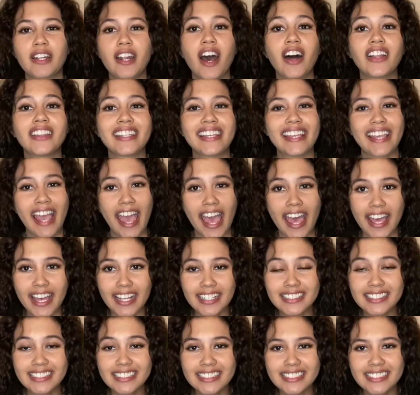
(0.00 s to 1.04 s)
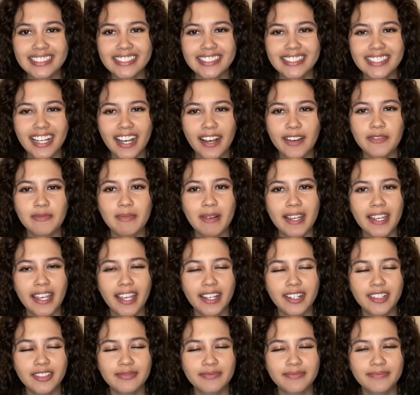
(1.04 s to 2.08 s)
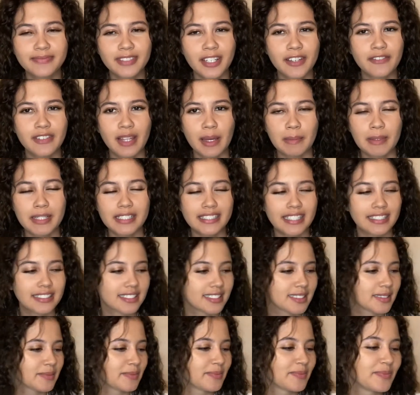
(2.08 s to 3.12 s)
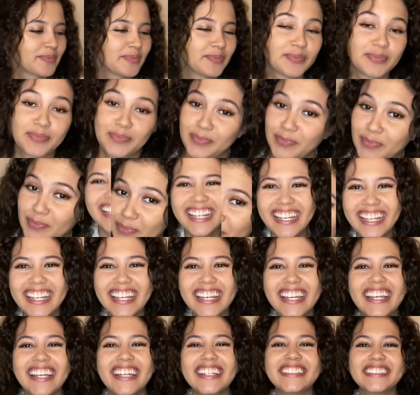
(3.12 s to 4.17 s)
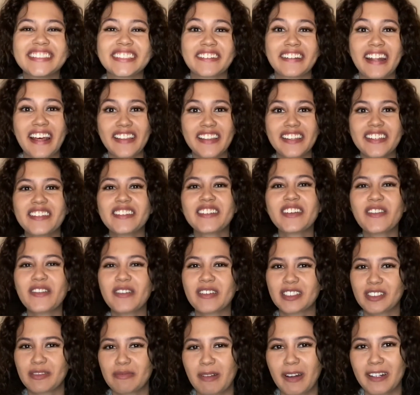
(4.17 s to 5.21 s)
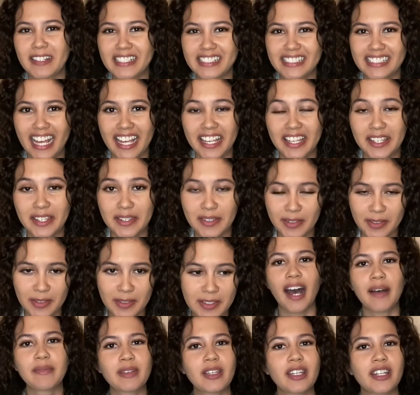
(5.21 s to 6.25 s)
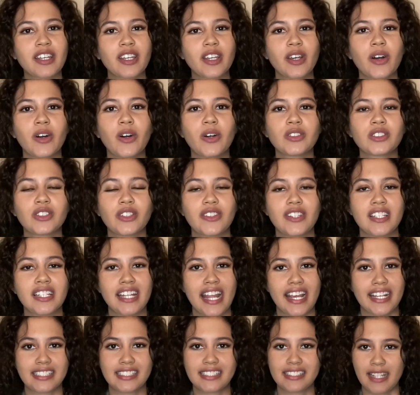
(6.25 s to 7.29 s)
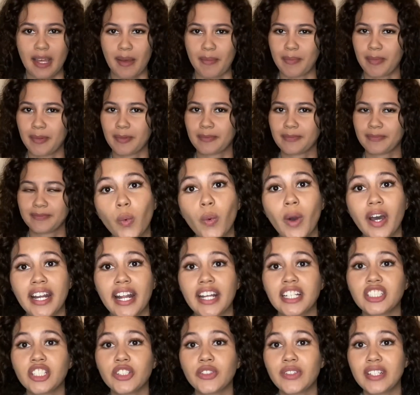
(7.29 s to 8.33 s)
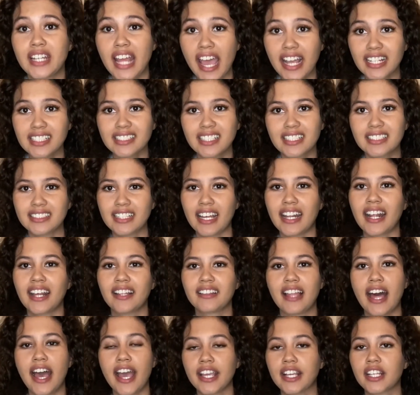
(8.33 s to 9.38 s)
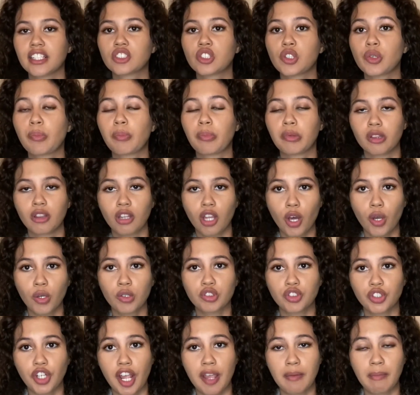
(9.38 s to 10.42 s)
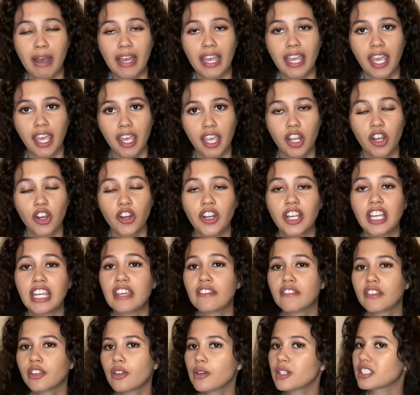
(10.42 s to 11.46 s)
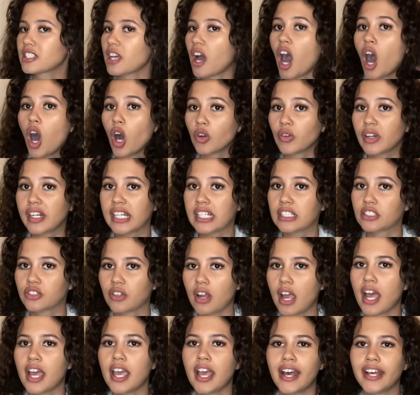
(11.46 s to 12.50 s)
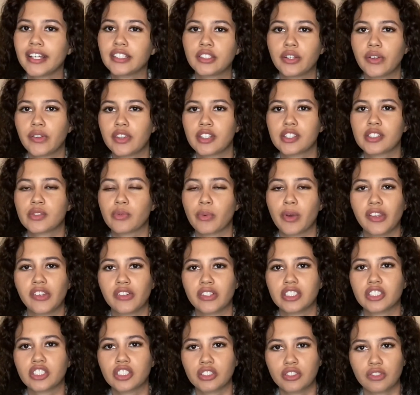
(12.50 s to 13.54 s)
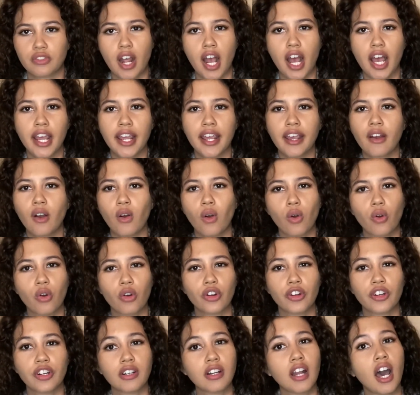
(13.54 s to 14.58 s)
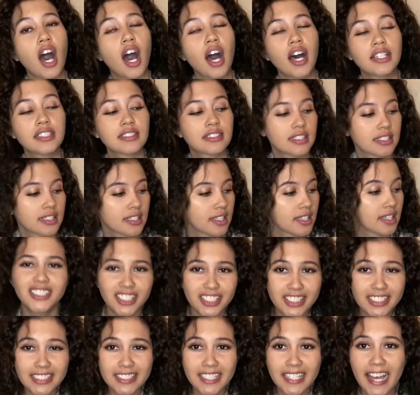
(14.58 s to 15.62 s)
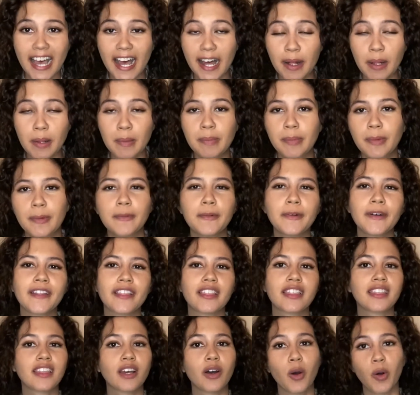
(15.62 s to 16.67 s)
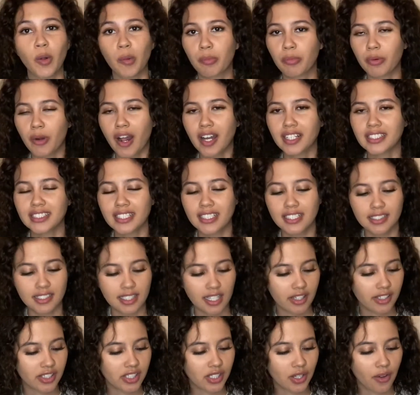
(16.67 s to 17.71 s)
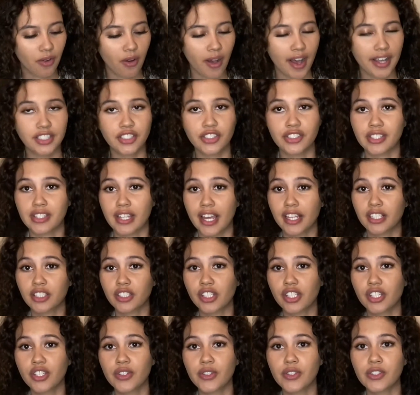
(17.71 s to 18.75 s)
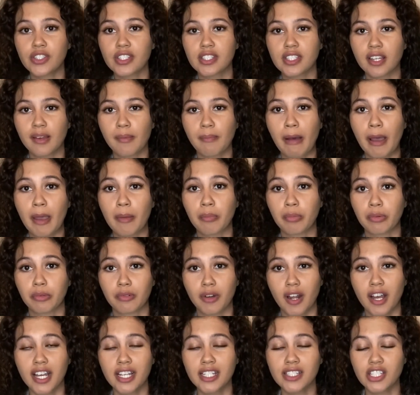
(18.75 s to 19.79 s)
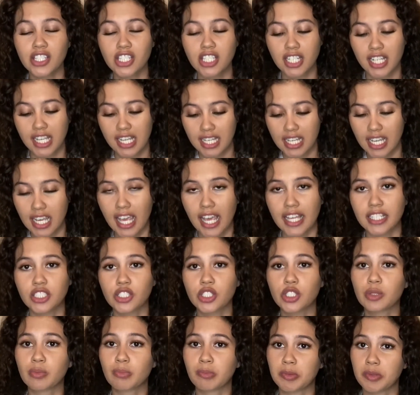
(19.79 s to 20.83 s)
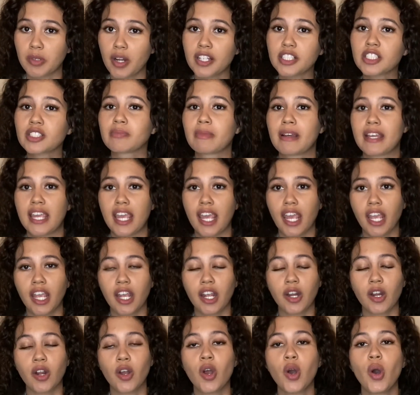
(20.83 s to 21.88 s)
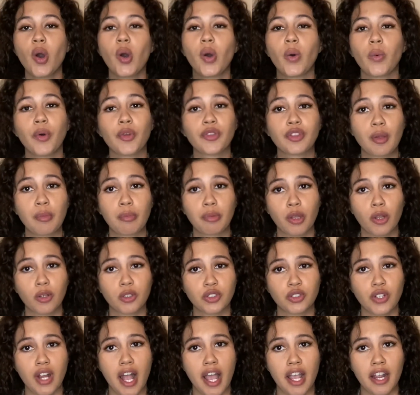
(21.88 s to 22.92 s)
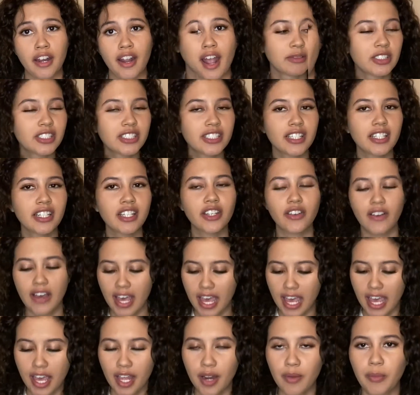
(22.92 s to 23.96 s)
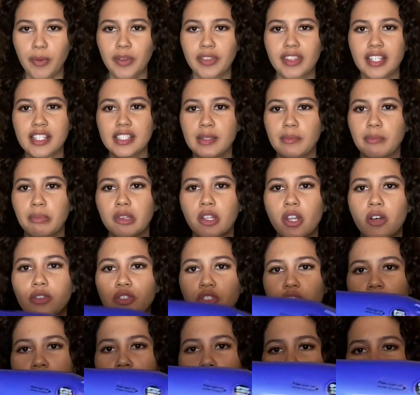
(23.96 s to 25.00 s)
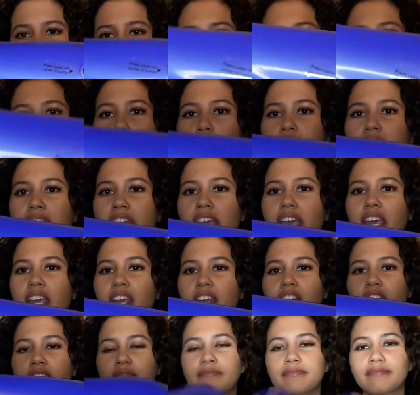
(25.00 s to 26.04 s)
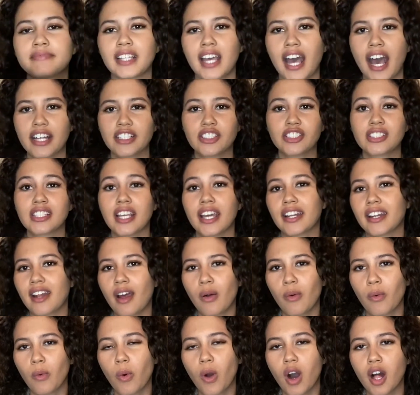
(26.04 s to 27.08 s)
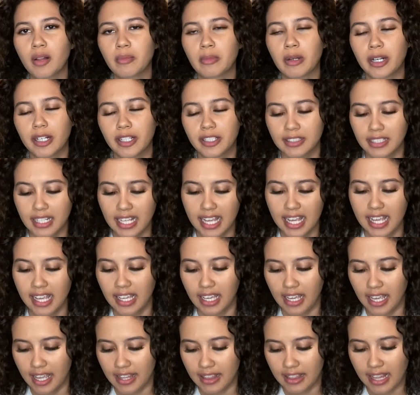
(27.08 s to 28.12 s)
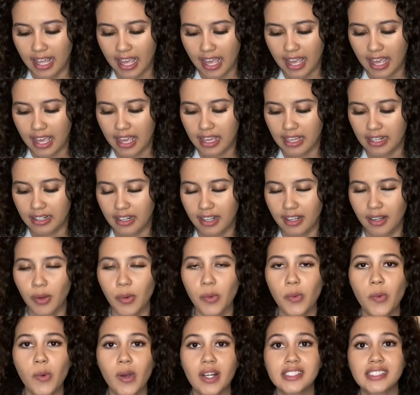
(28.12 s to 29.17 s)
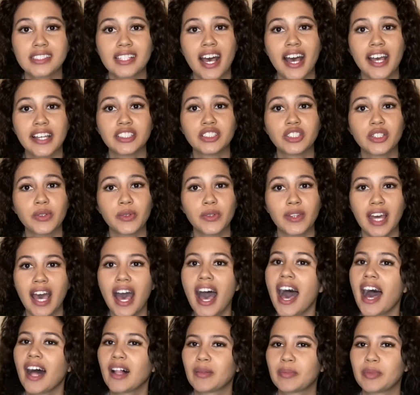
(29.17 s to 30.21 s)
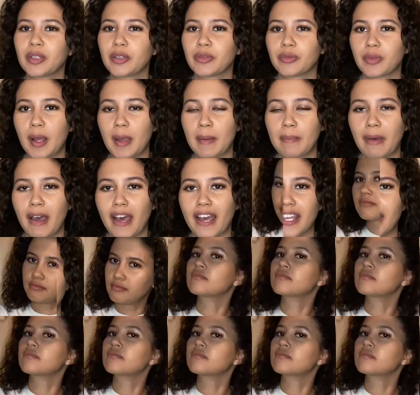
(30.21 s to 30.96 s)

on the ends of my hair, if that makes sense. So now that you know which products I use, I'm gonna go to the next step. What I do next is that I like to blow dry my hair. Even though it's already dry, I do this whether it's dry or not, just to help with the whole process. So I just like to use my brush and just brush my hair with the blow dryer. I'm just gonna go ahead with this blow dryer by Conair. I just got it at Walmart. And then once I do that, I'll be right back.